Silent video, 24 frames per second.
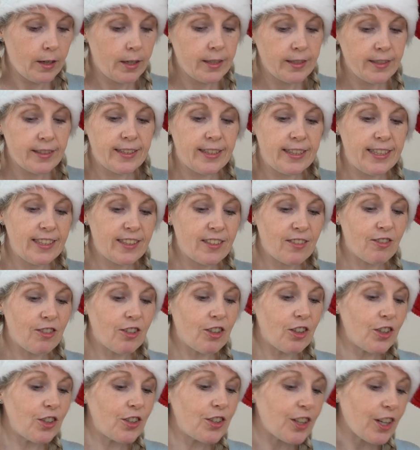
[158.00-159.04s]
So these are
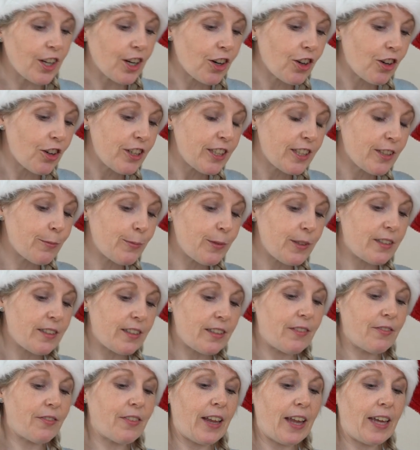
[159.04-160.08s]
all your
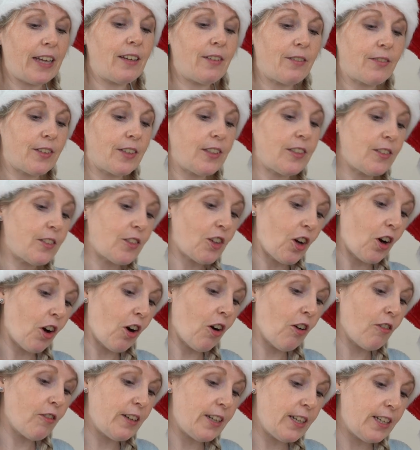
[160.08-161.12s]
Christmassy flavours, your
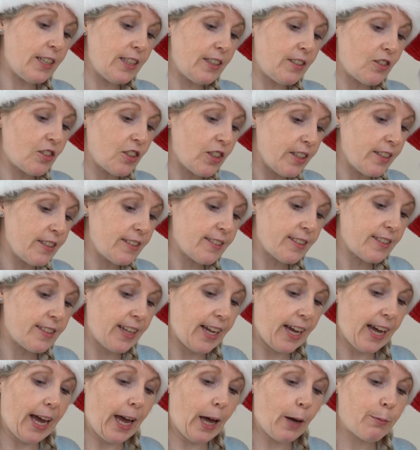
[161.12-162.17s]
oranges and
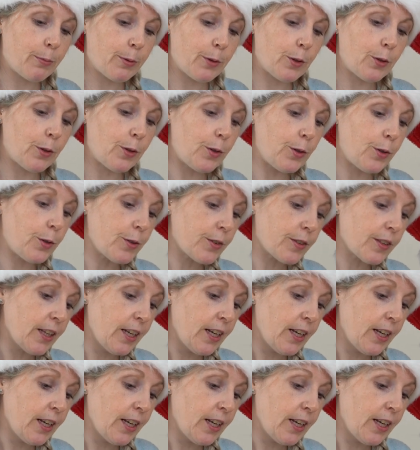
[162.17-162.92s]
your apples.